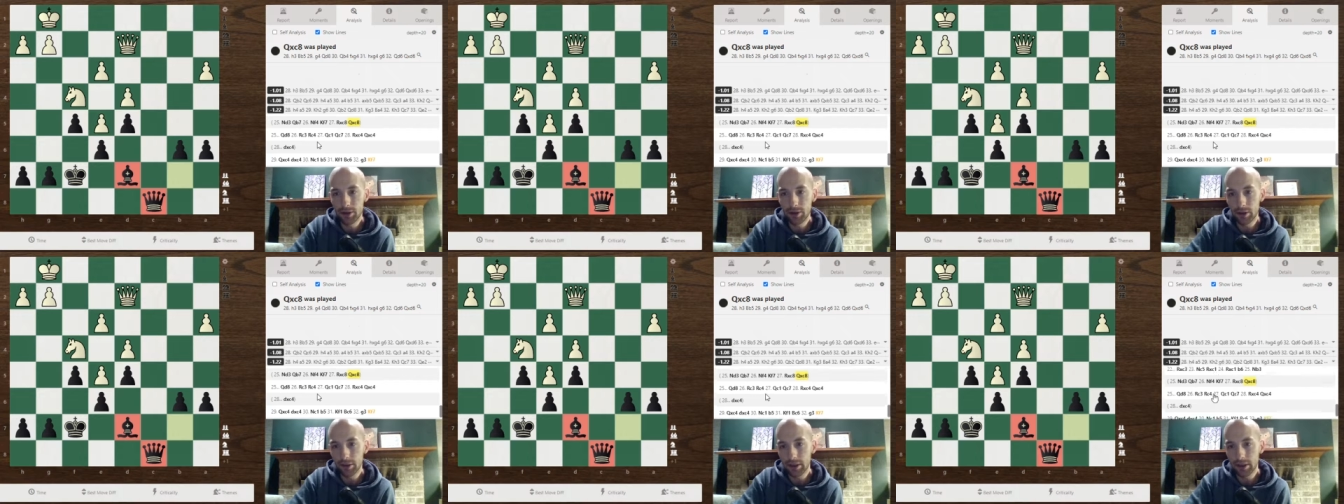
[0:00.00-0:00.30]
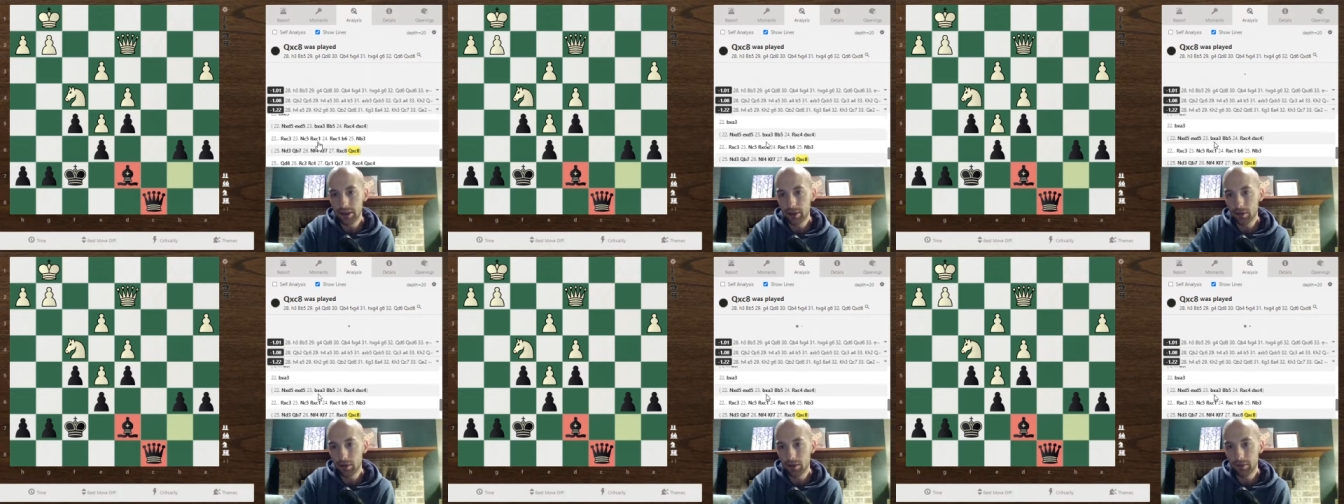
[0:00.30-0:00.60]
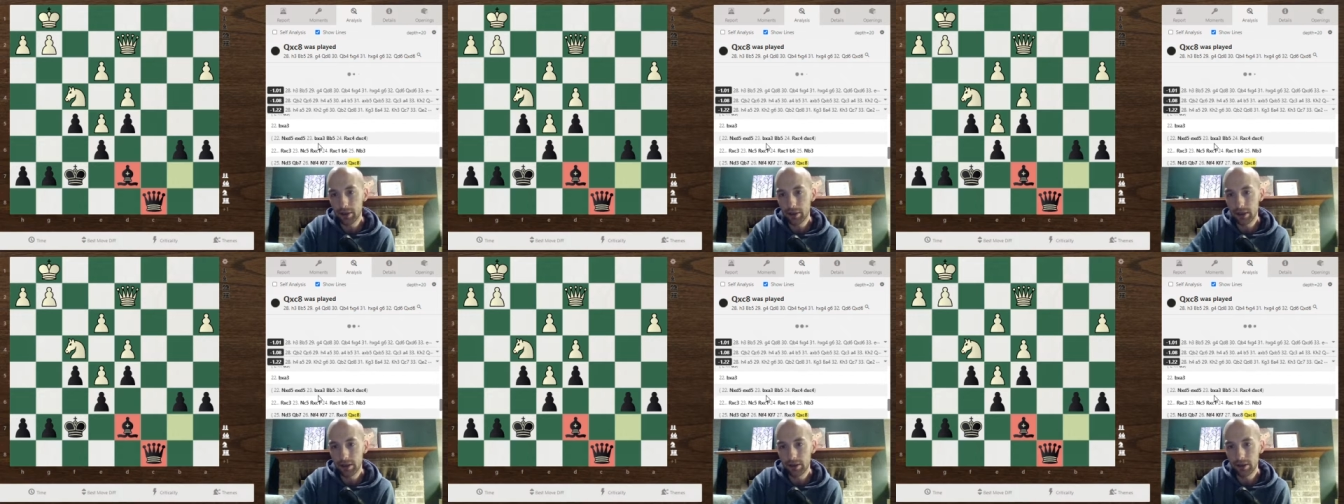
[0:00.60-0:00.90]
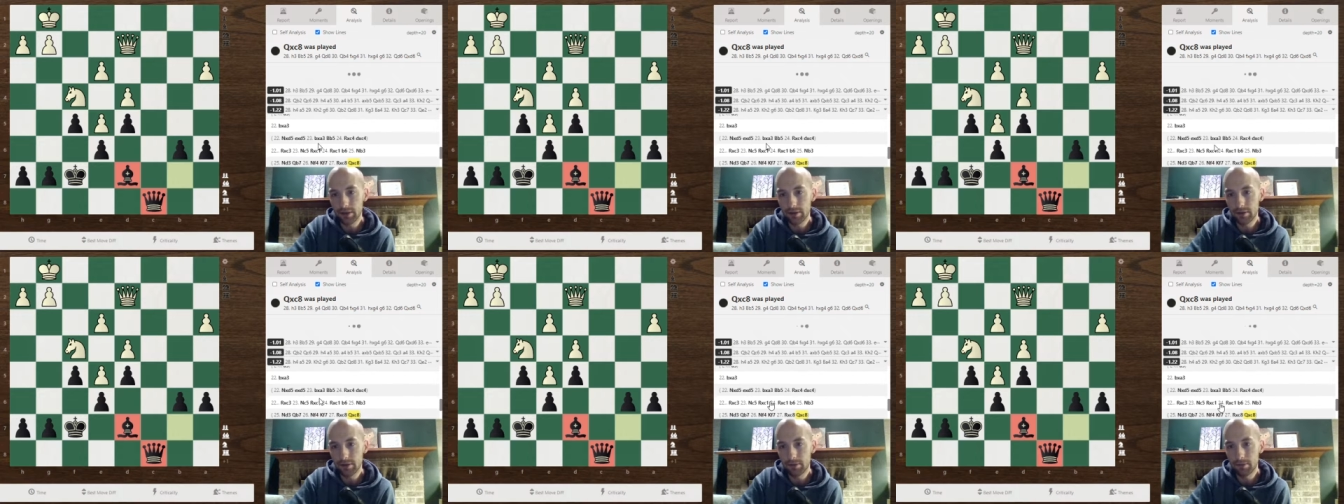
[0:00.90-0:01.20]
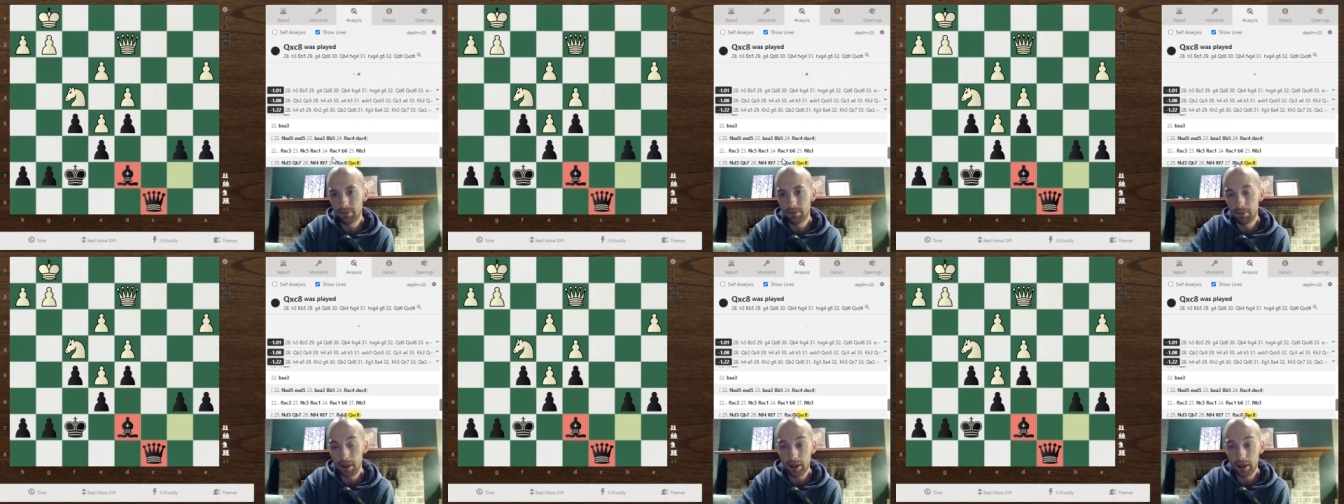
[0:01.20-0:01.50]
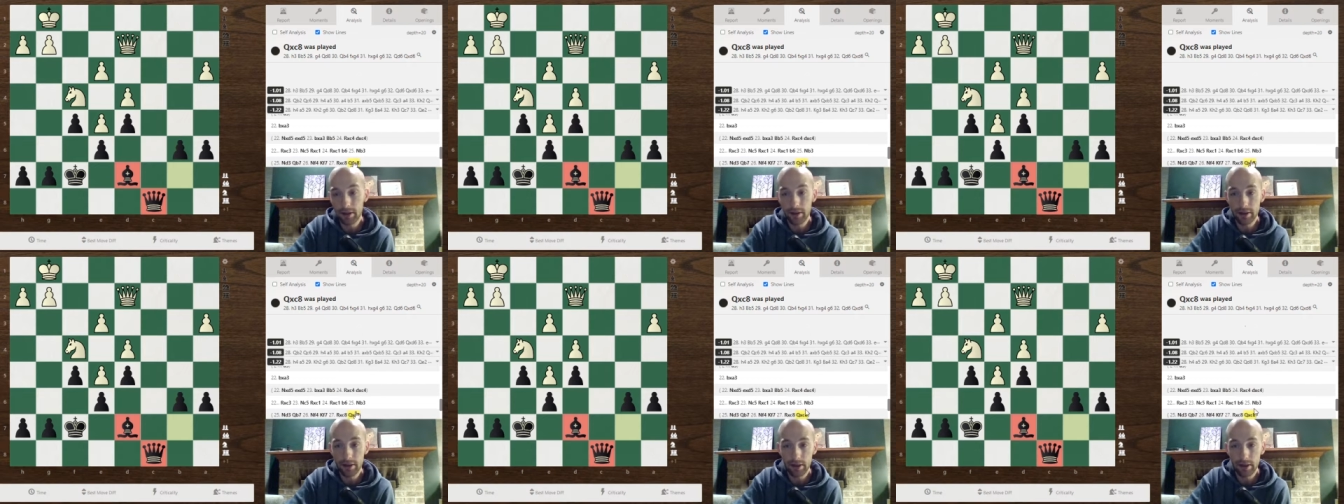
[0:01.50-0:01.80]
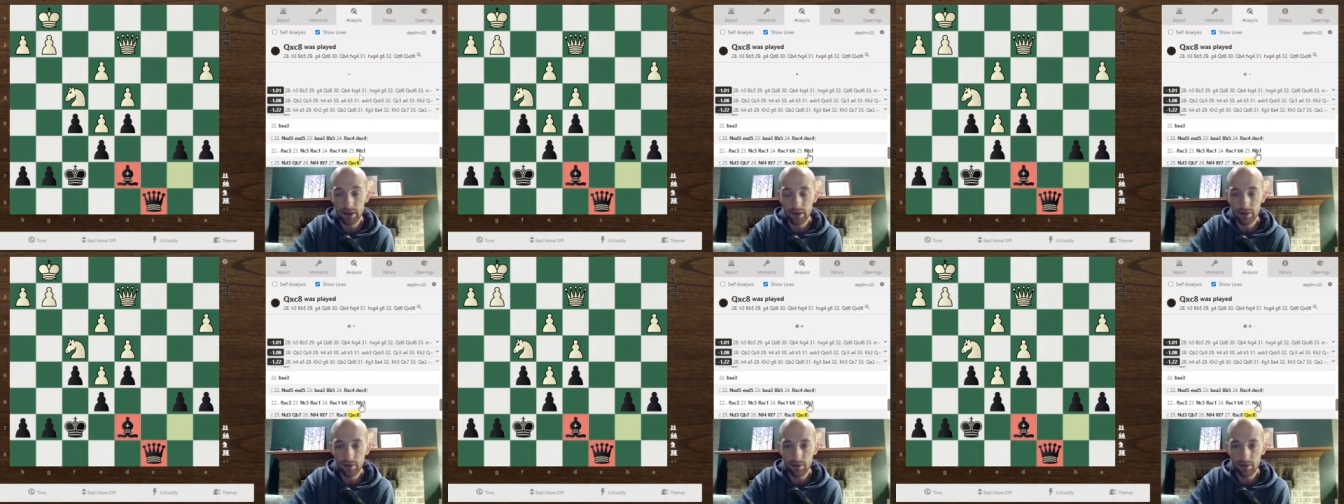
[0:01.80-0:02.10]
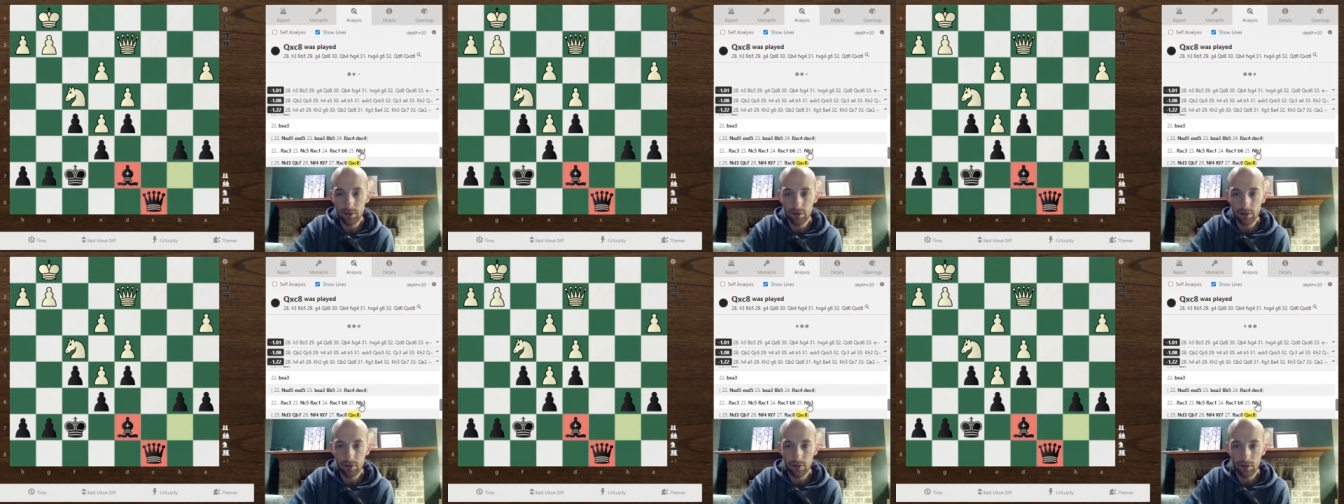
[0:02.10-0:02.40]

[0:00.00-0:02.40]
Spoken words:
this would have been better than